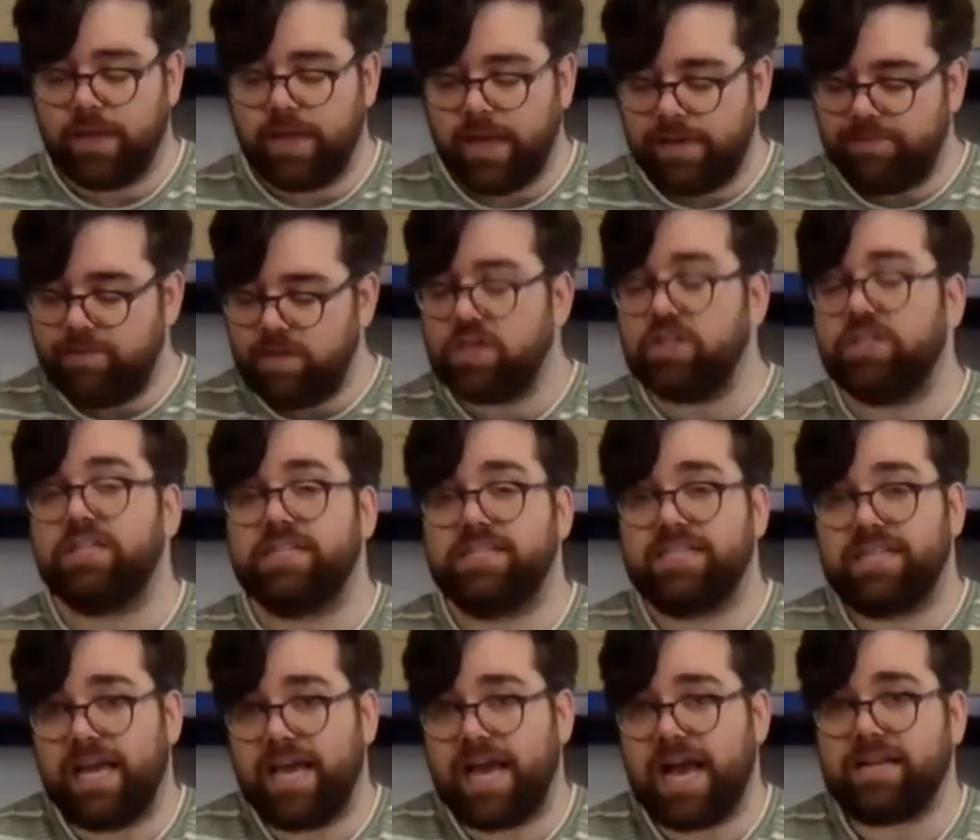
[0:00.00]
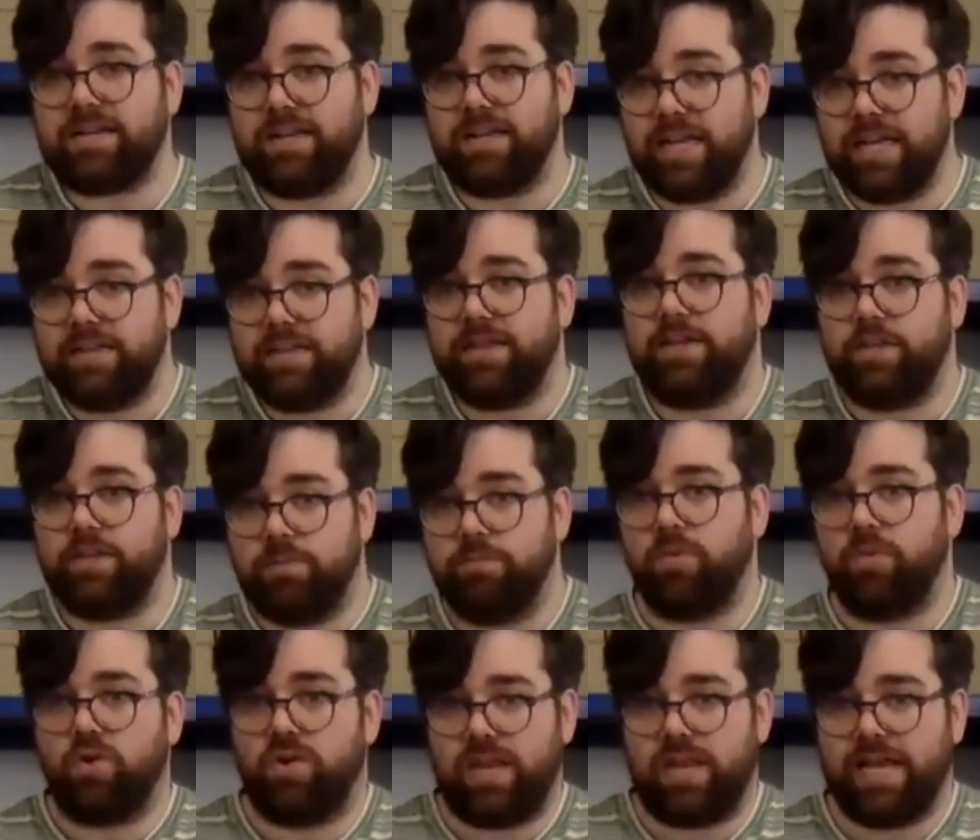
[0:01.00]
If you cut it diagonally, then you're
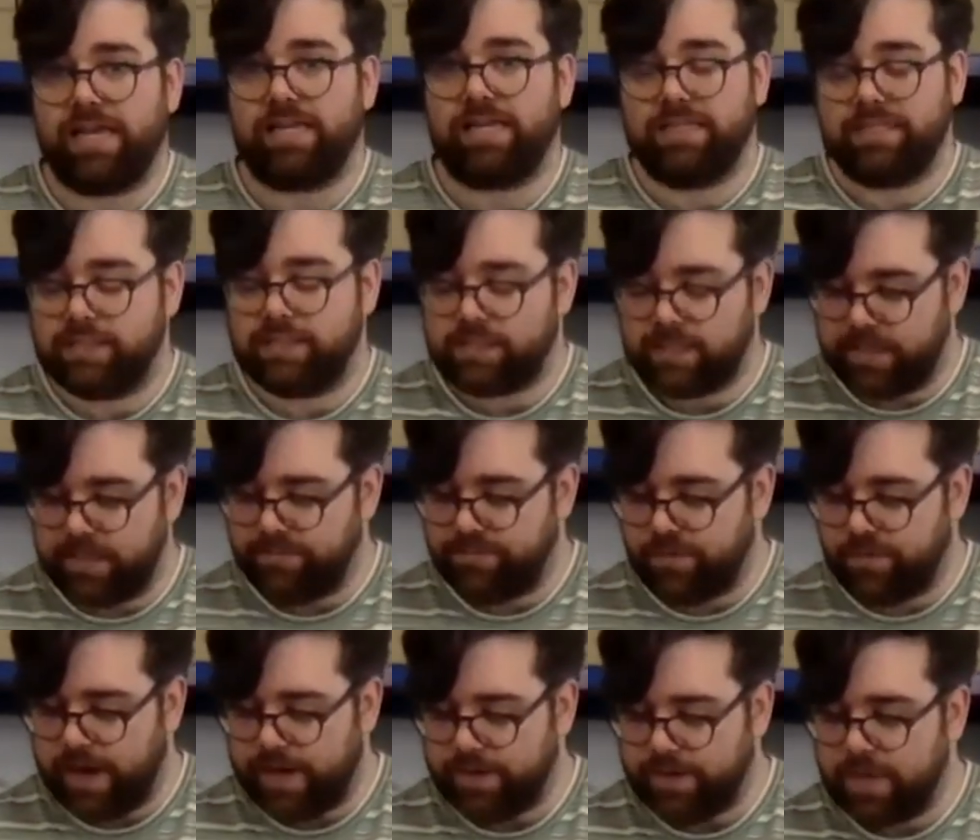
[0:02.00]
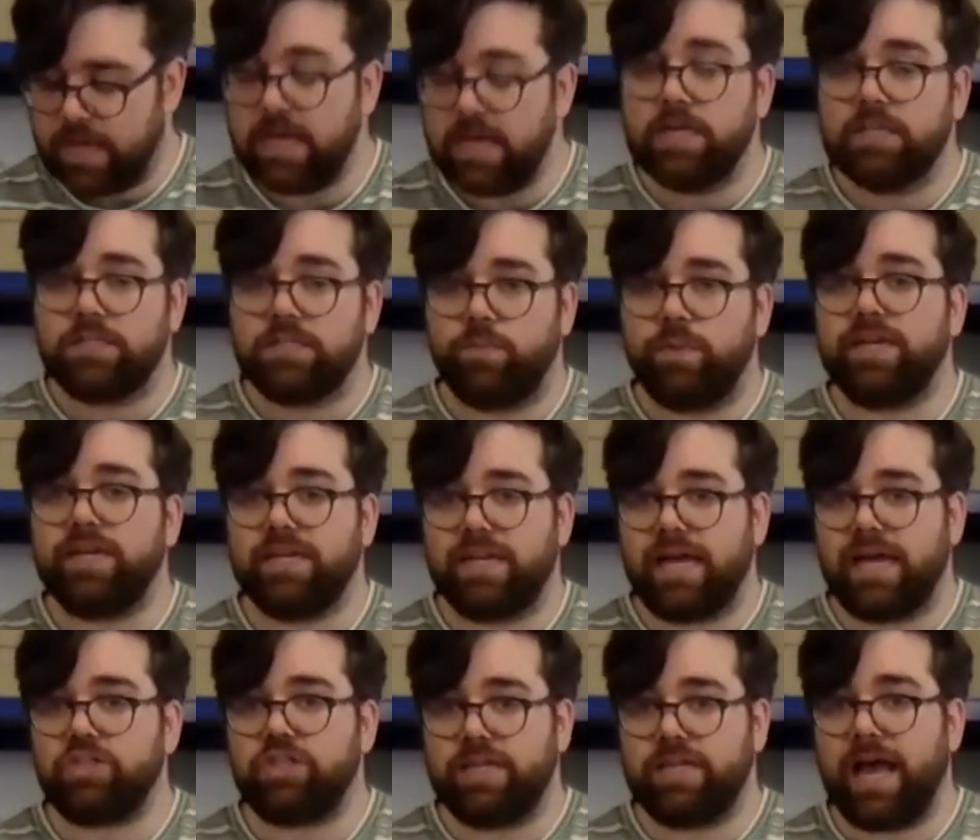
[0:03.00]
more likely to see fray. So we can
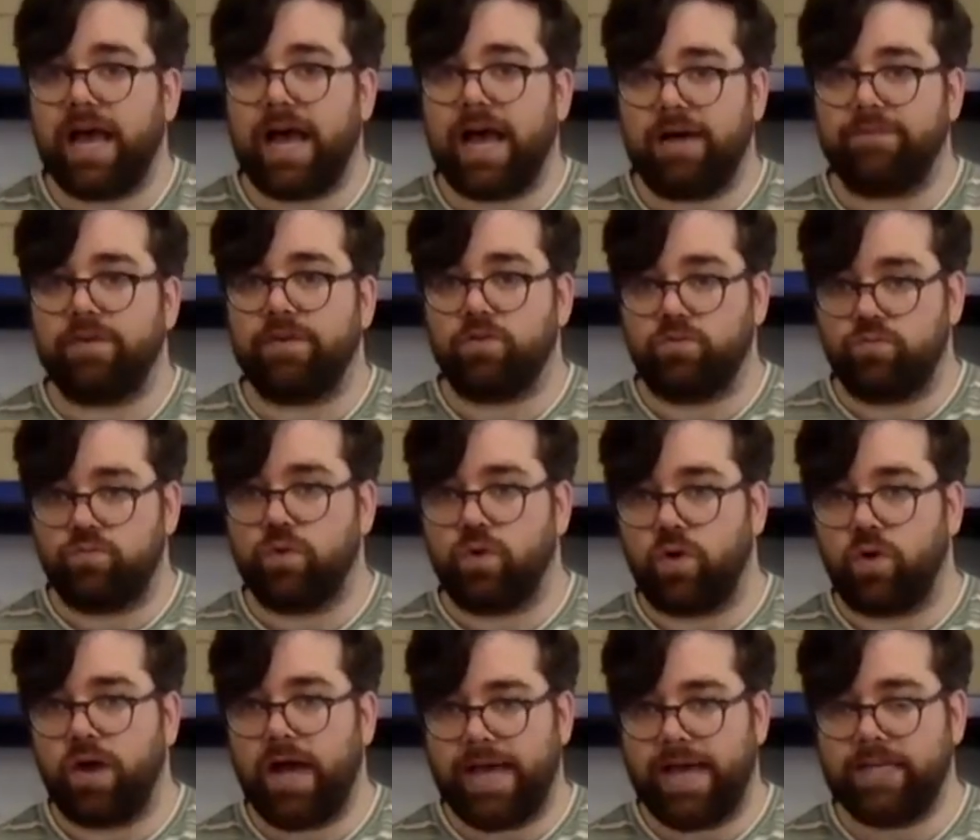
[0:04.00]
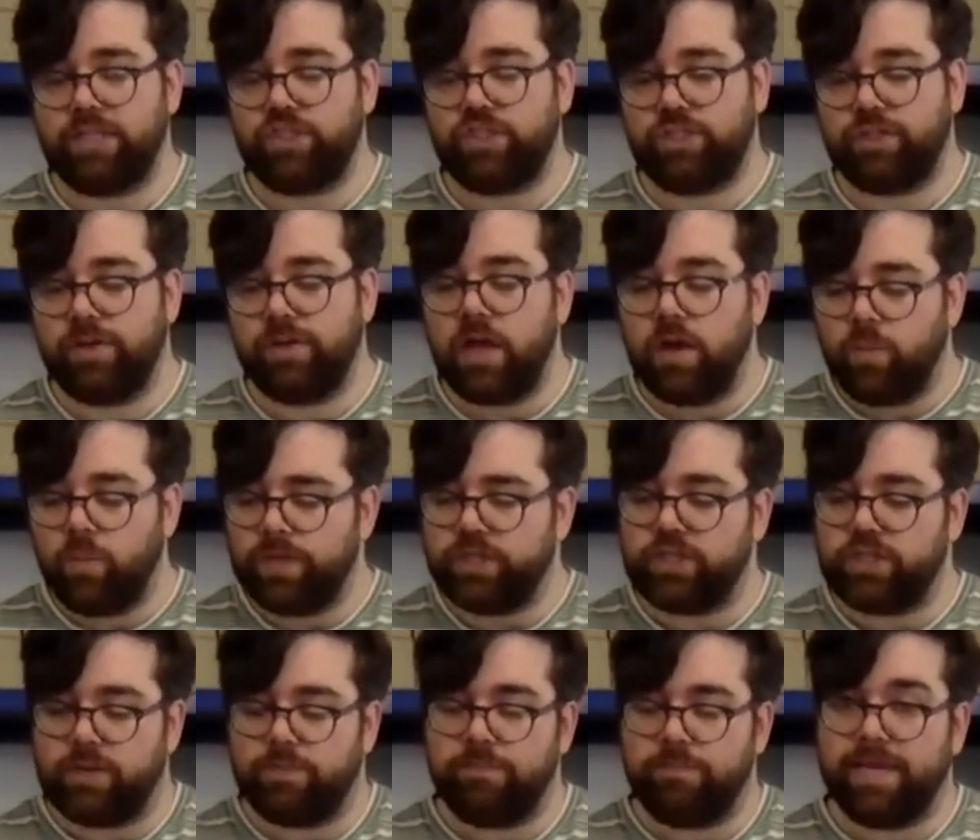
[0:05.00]
actually have a raw edge,
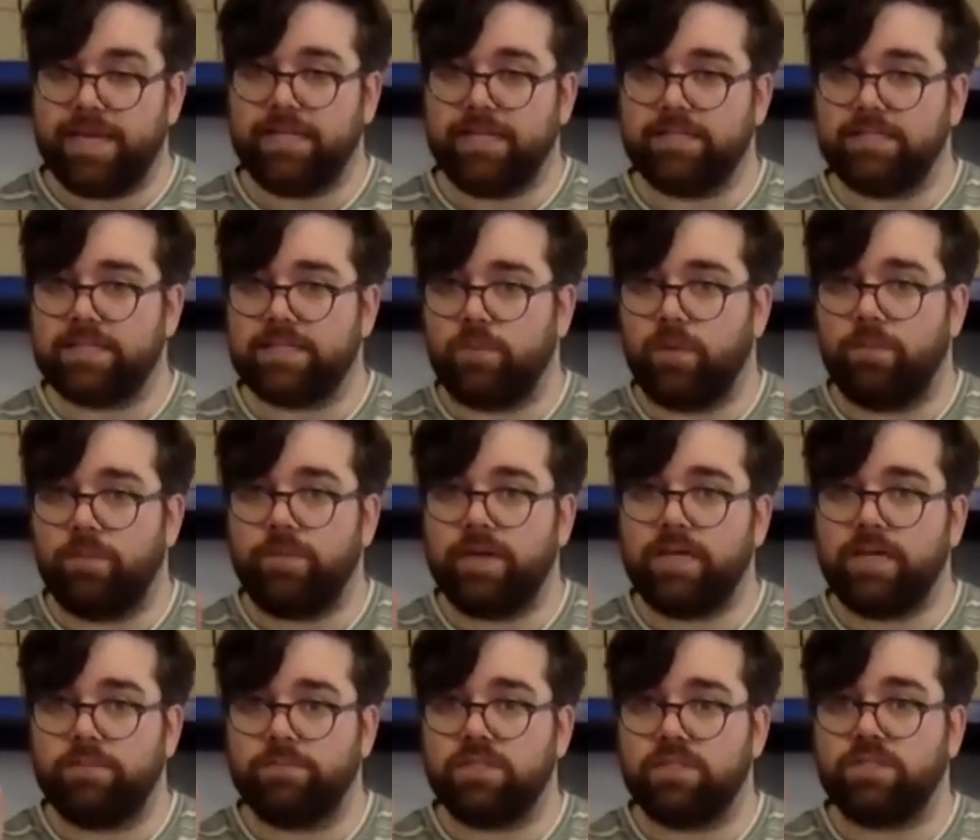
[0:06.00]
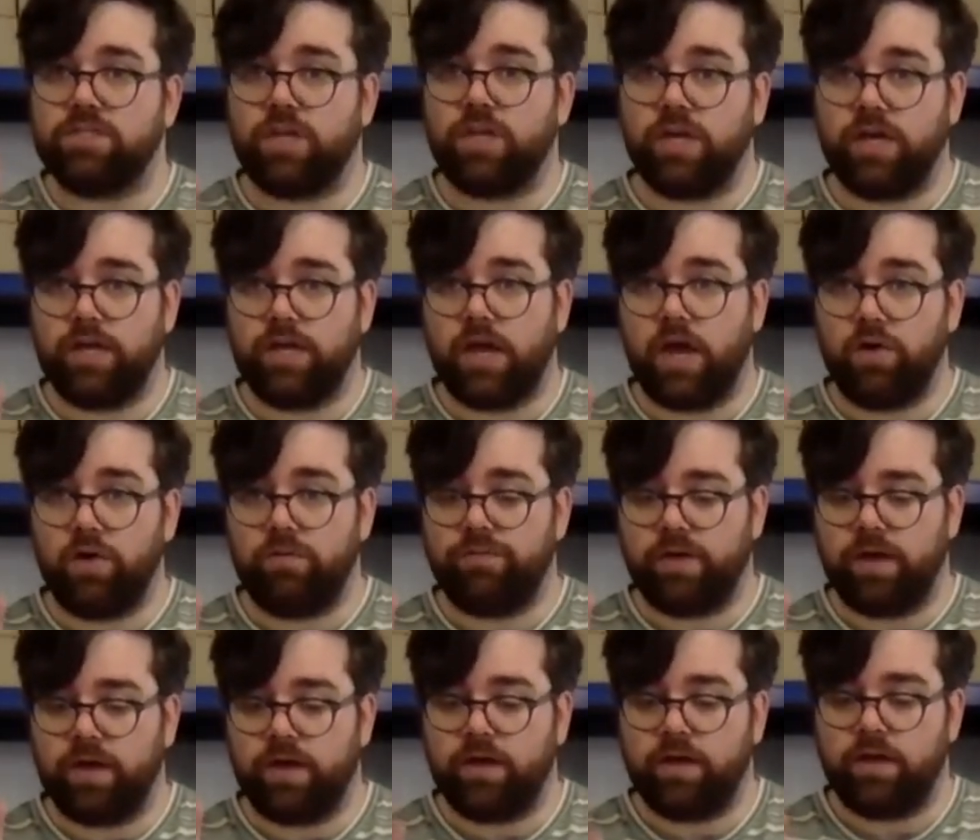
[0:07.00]
which means that when we come to turn
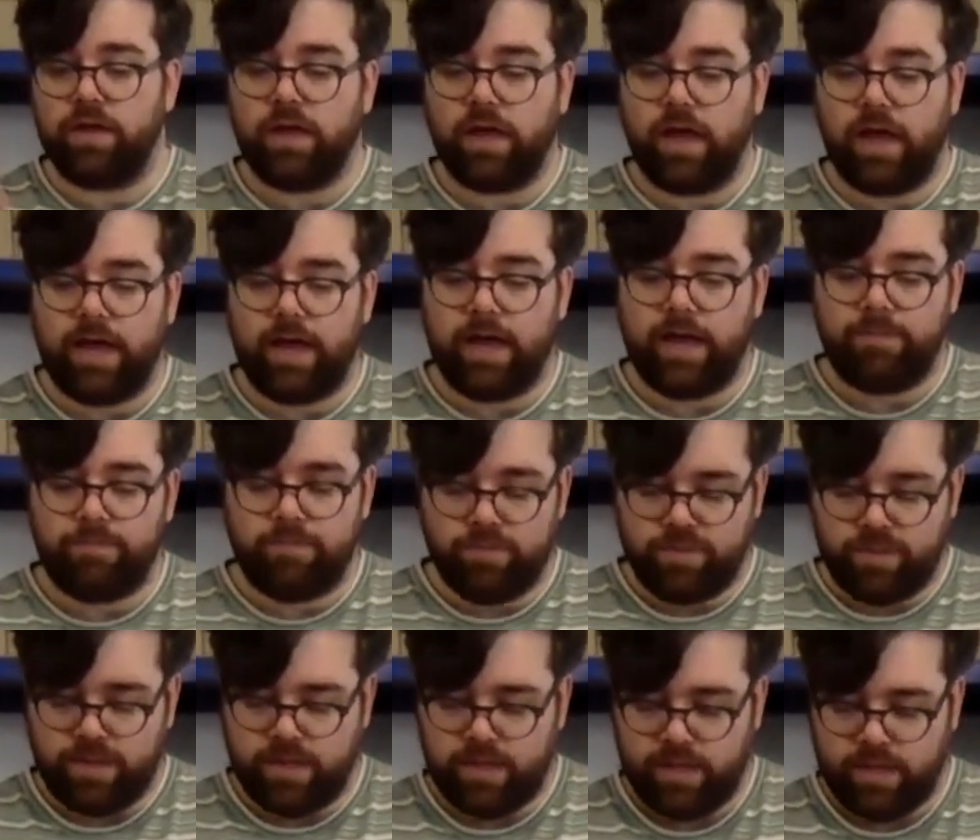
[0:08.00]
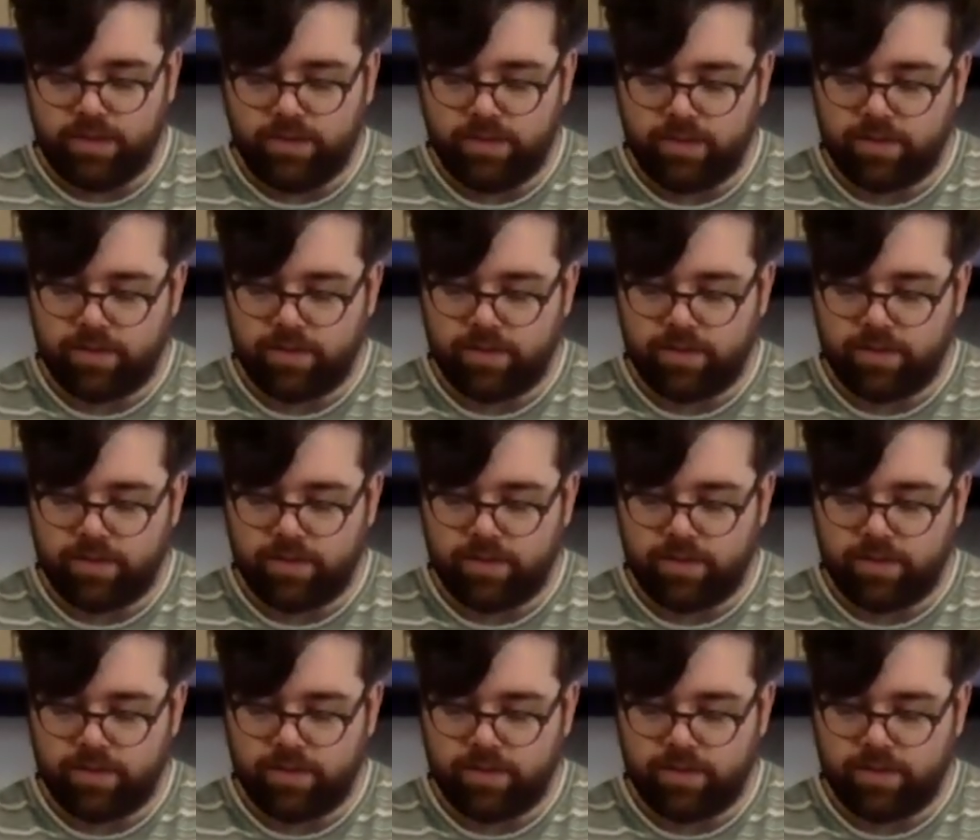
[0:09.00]
over the